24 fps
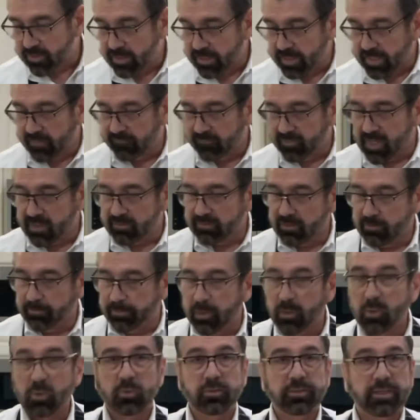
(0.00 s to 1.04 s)
and I've got the
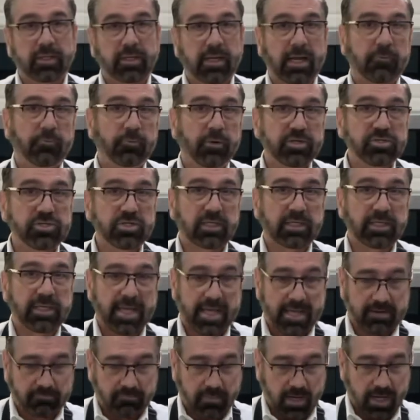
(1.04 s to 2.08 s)
bowl that I originally
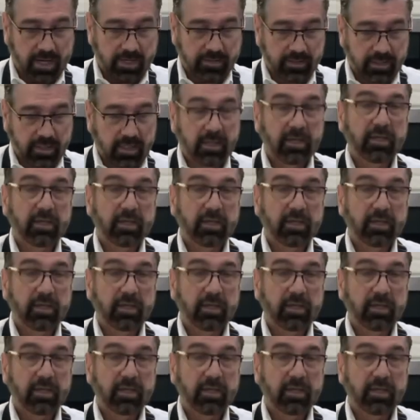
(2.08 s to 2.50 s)
had my